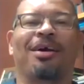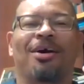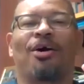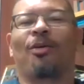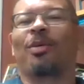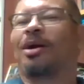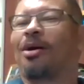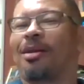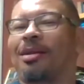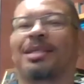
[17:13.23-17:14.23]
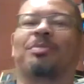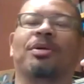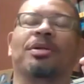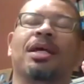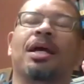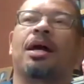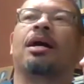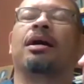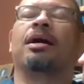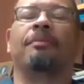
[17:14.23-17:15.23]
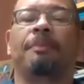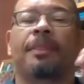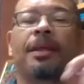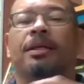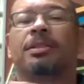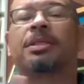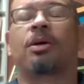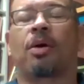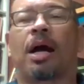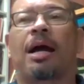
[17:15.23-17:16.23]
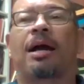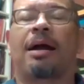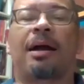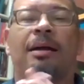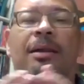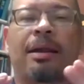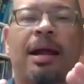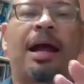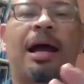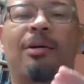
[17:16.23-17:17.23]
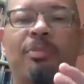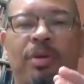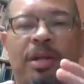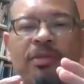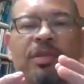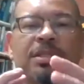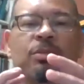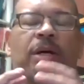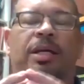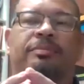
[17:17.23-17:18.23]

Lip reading: Are we all experts? So I would put it this way.